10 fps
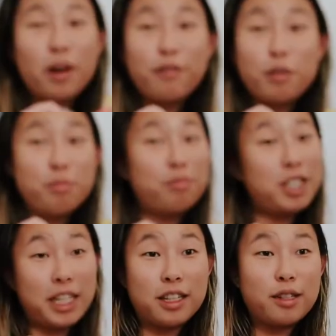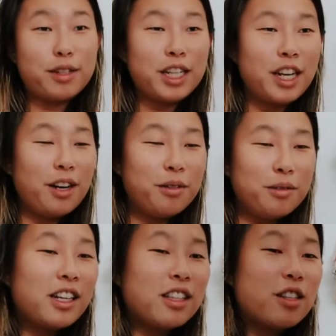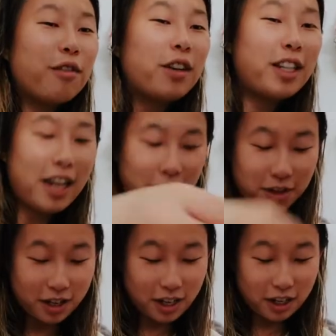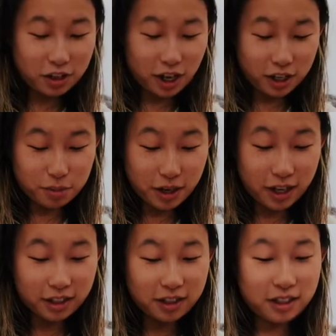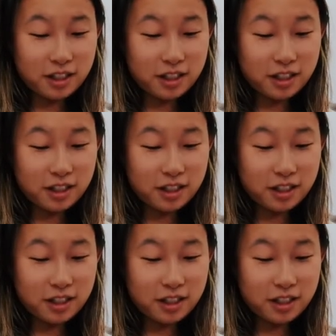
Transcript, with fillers: if you see this video. That's so funny. Yeah, you can get a trash bag.